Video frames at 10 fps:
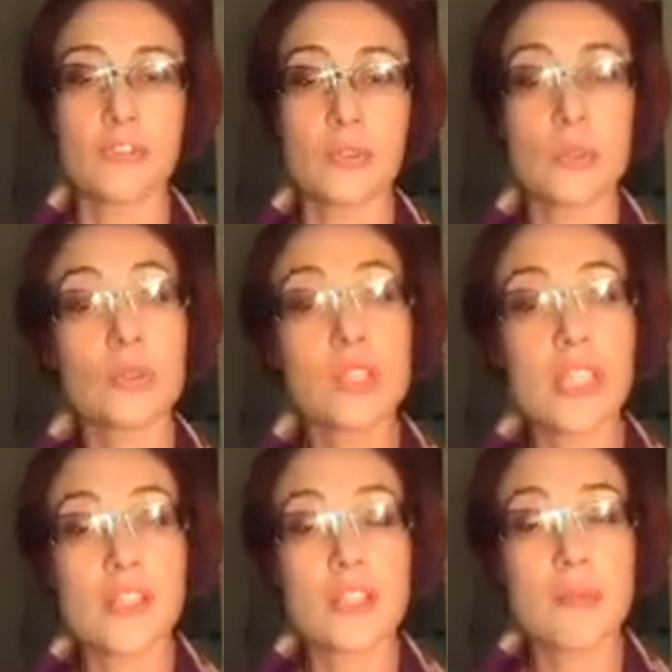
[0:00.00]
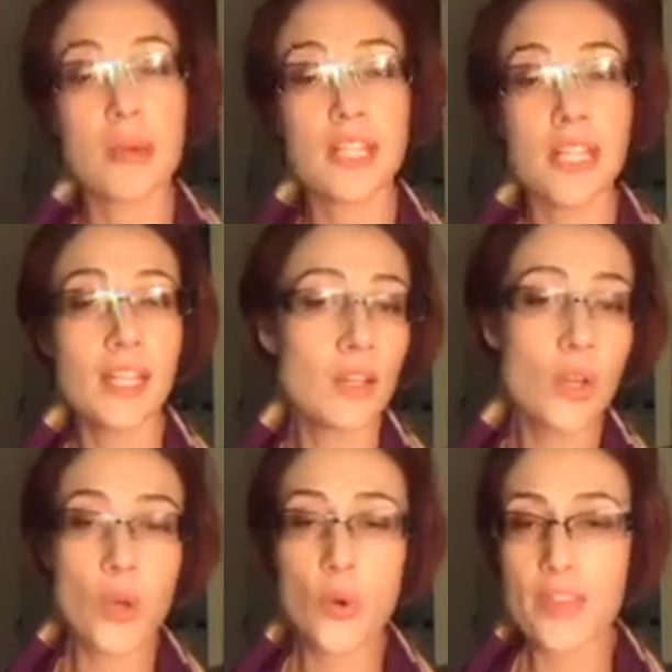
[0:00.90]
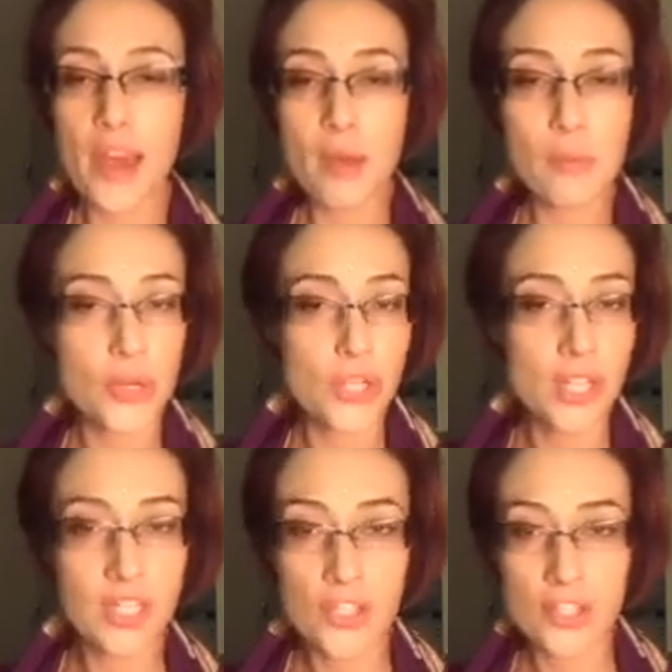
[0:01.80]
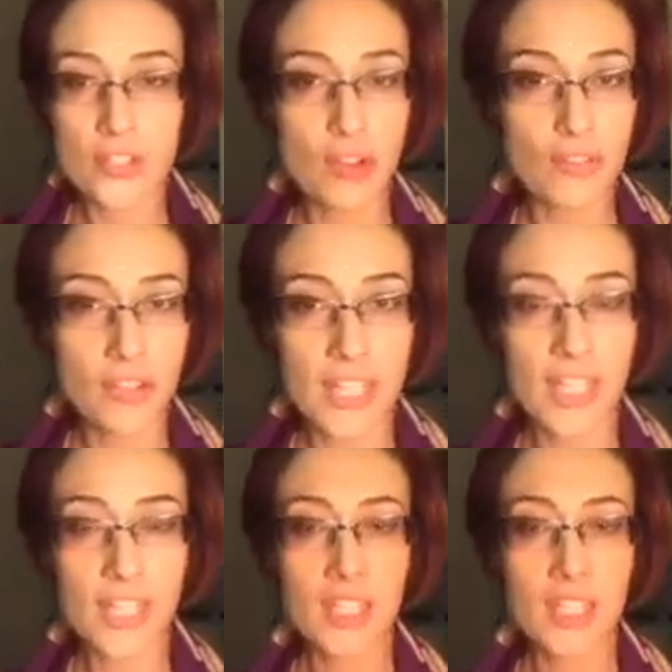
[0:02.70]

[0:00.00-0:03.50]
full into the belly without pushing, just softly.